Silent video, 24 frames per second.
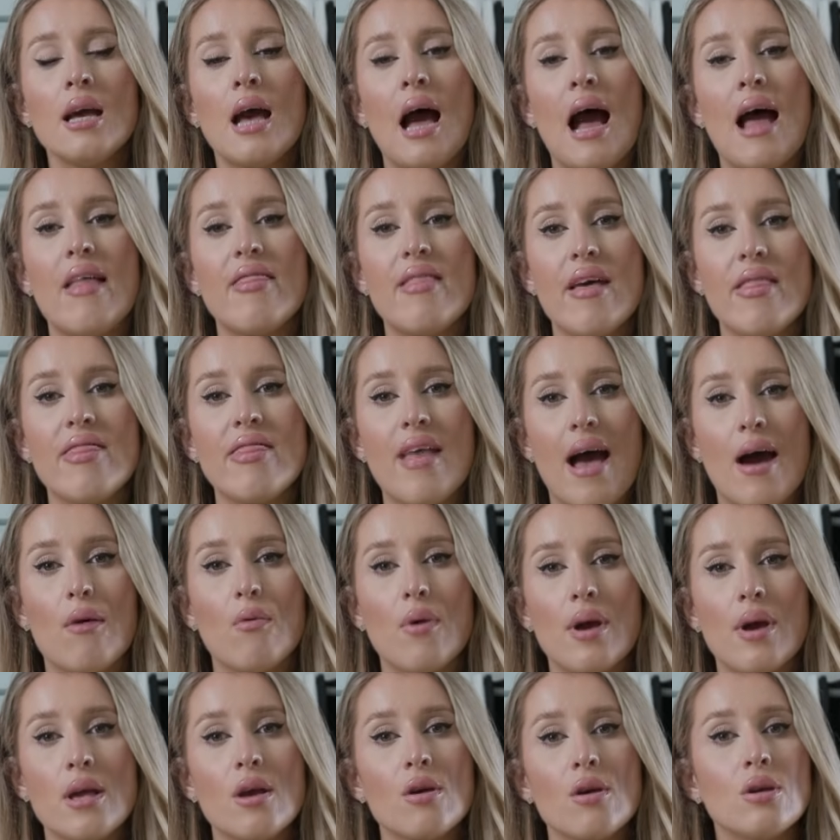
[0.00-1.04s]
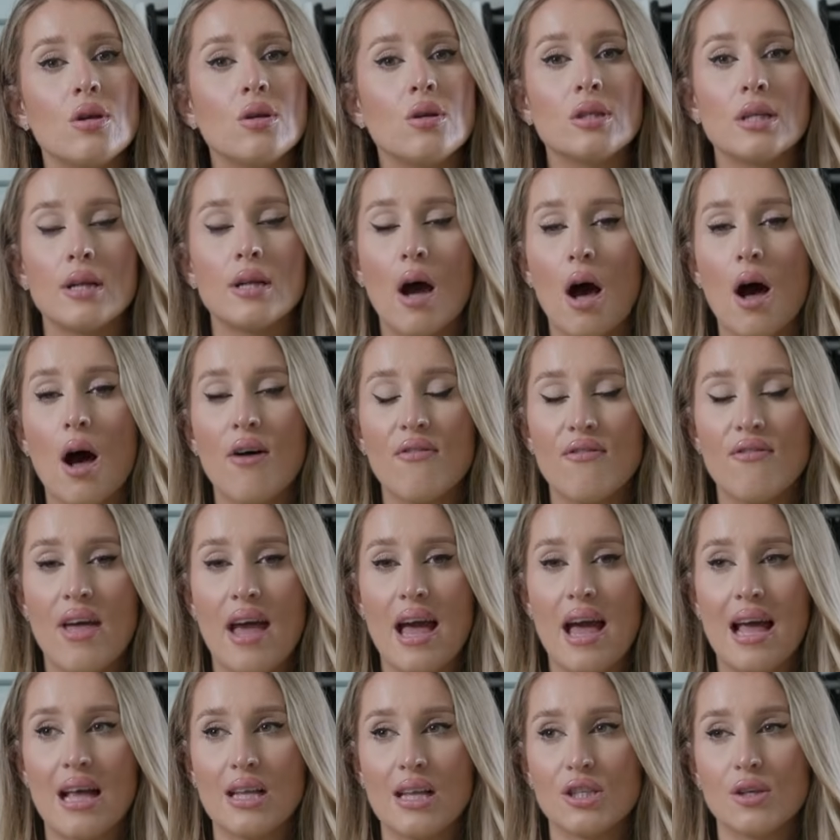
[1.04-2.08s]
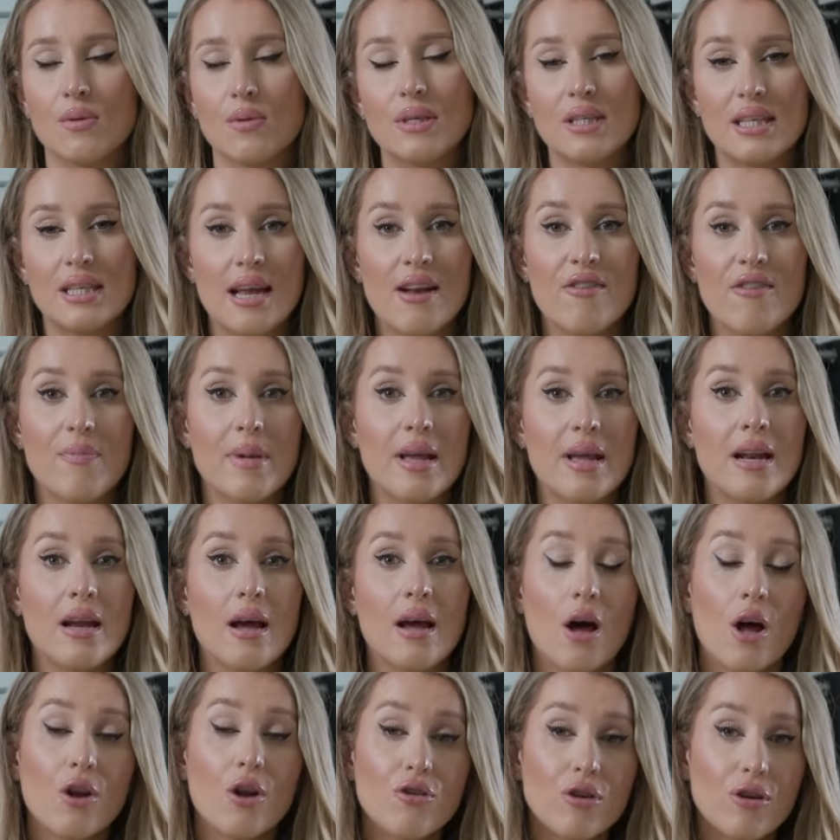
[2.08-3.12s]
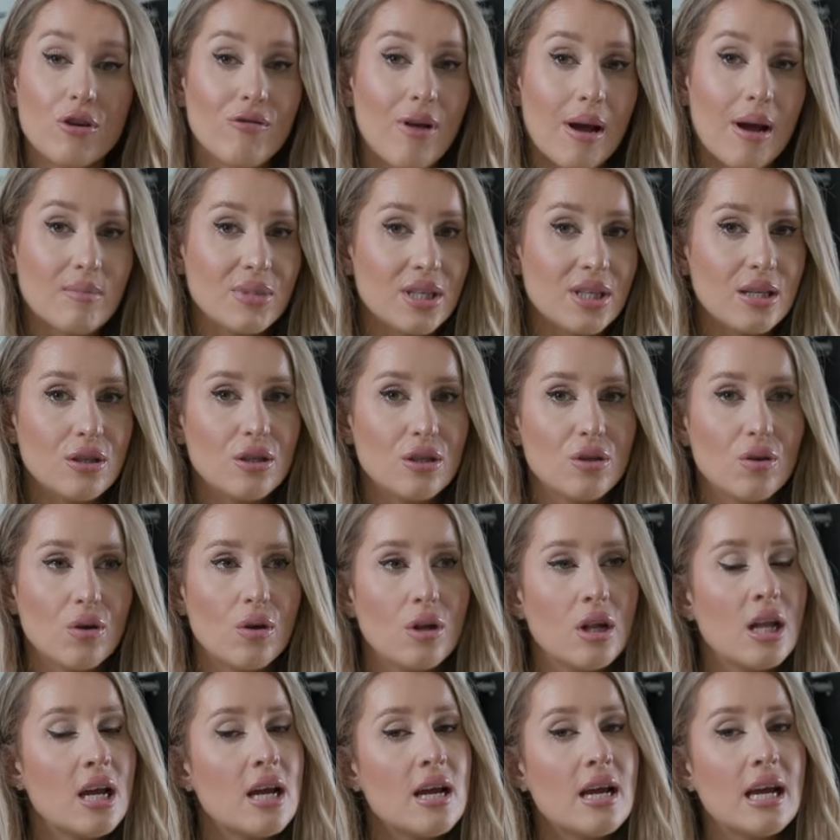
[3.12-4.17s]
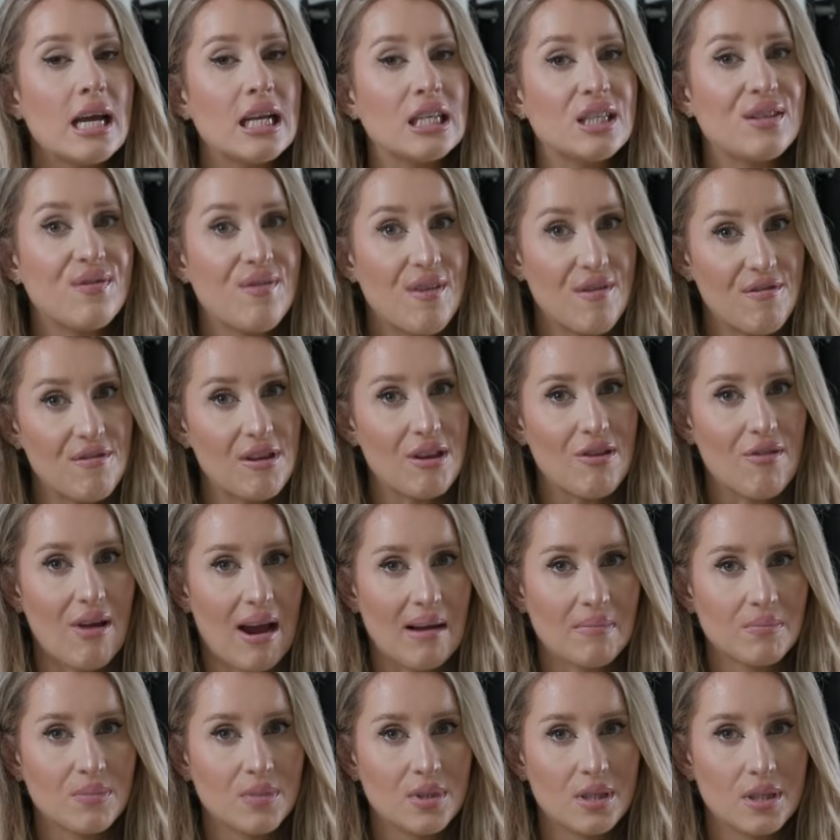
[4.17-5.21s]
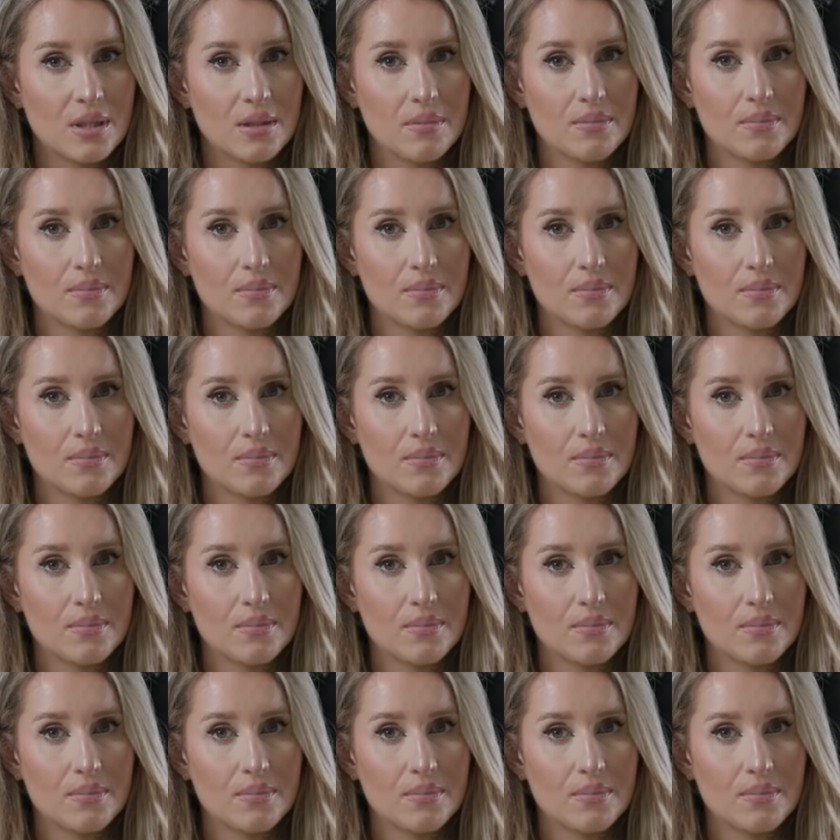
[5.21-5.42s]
And then that way you're using half the hair. So instead of being 100 grams install, it's 50 grams.